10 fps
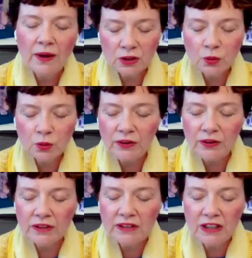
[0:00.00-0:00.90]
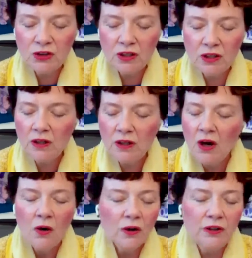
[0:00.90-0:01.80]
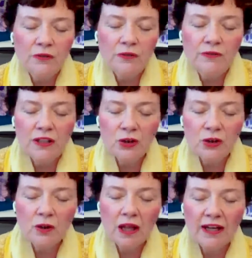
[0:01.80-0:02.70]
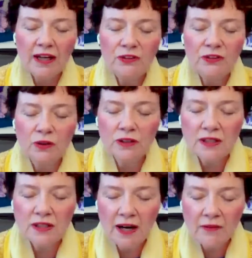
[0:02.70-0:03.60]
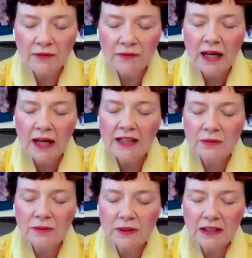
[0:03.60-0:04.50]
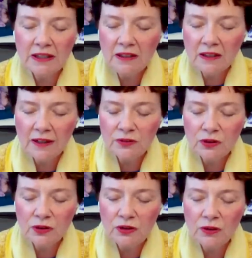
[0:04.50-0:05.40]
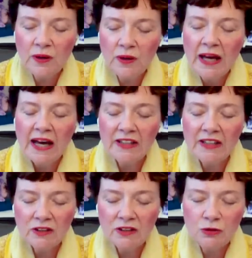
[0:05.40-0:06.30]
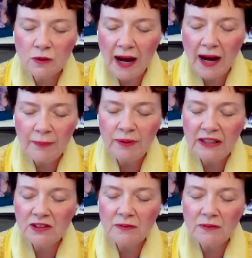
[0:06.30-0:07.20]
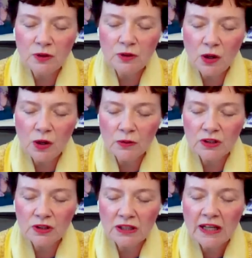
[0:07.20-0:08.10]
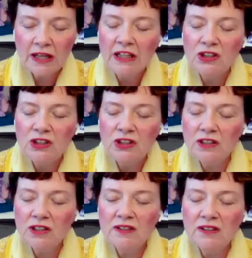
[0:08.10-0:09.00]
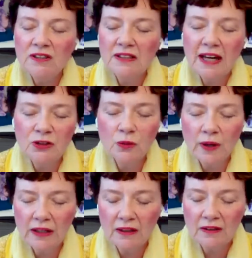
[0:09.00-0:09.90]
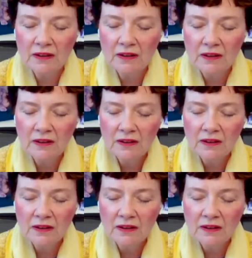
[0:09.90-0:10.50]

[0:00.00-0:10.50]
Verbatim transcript: whether it's with your intention or you visualize yourself, as Belinda loves to do, as a dry piece of toast, just saturated